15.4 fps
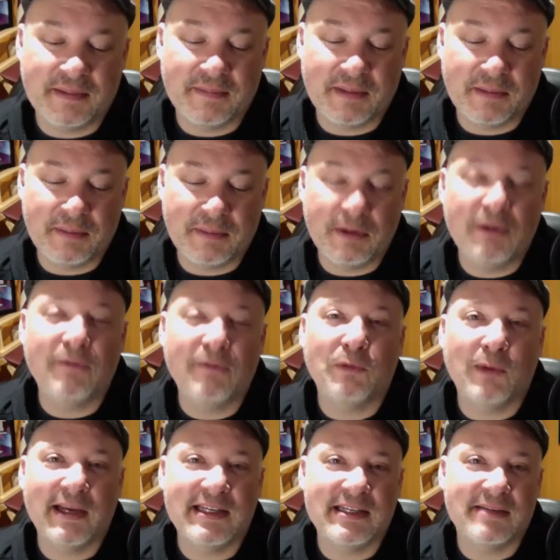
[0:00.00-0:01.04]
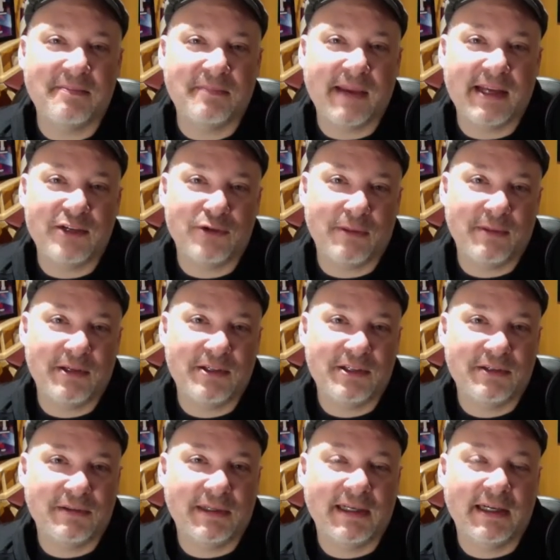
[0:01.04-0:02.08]
beautiful way to pay tribute
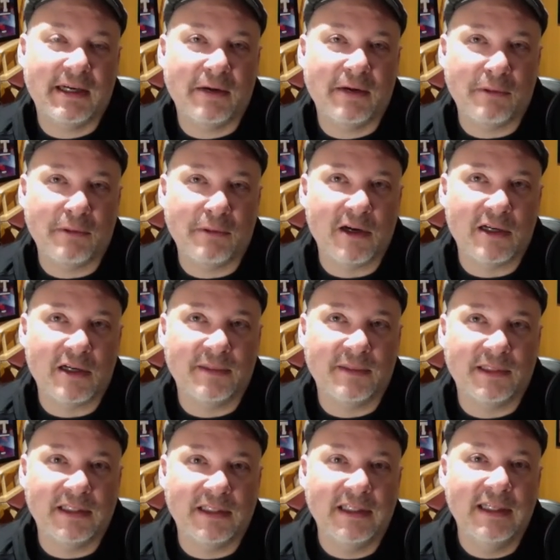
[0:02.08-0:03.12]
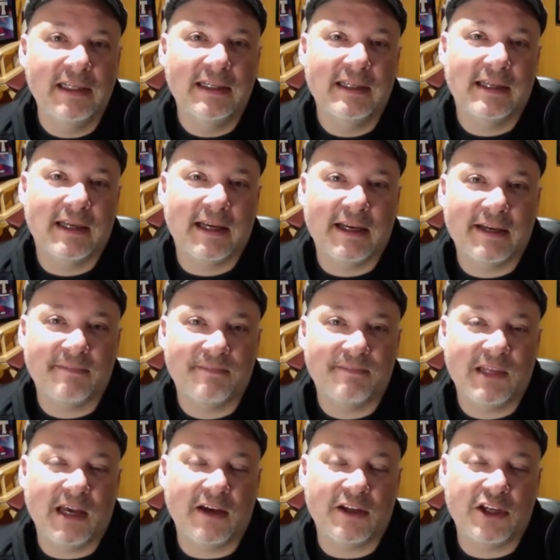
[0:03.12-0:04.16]
to a remarkable
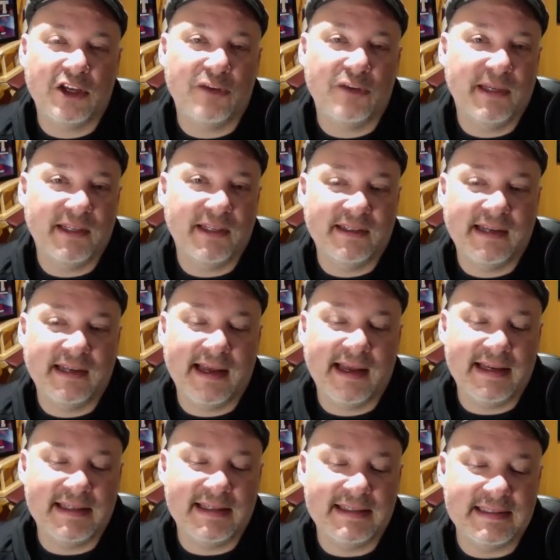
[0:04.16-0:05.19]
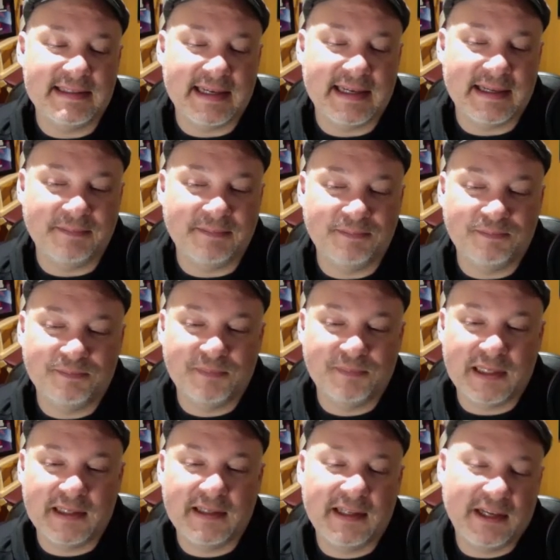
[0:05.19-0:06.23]
young human, and
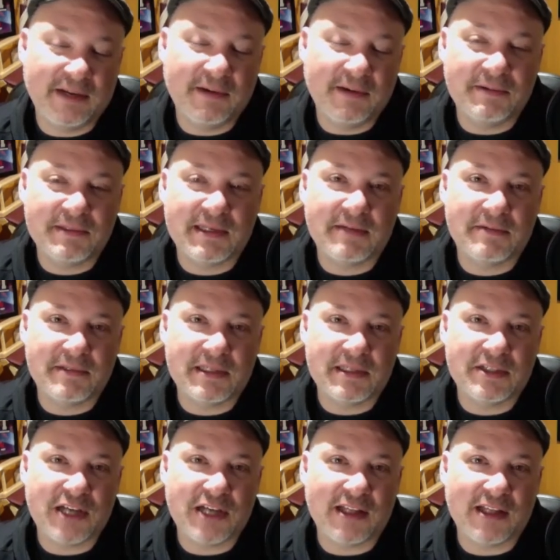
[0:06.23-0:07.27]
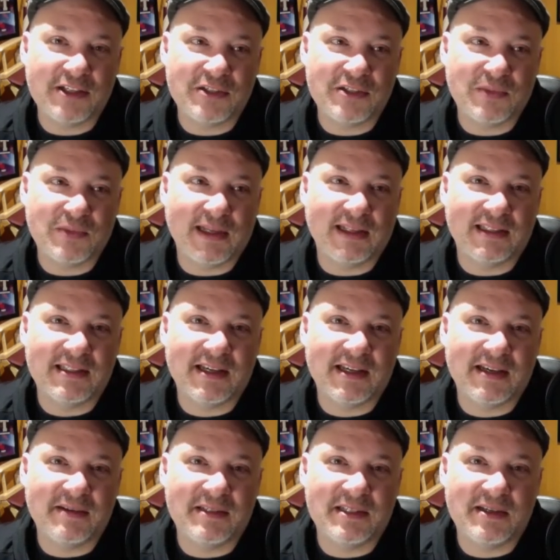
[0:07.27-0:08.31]
but it was a challenge as well
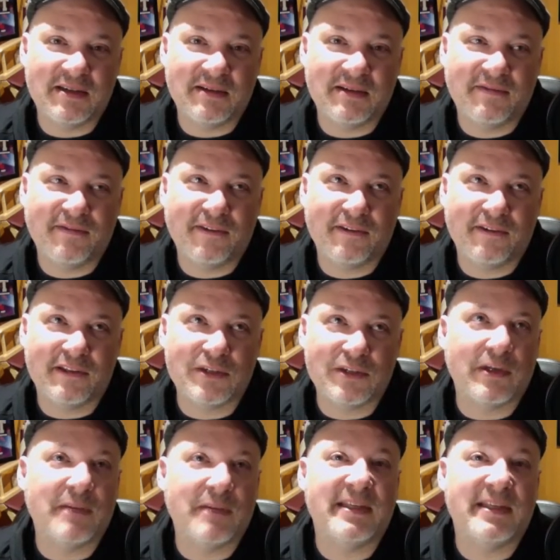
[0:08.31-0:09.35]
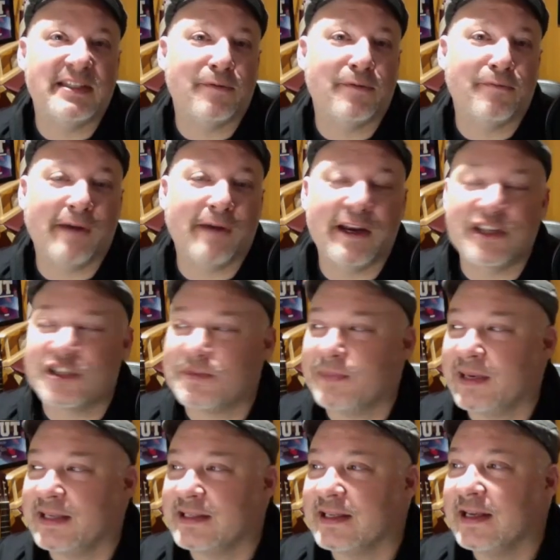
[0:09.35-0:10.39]
to for the story to be so fresh. But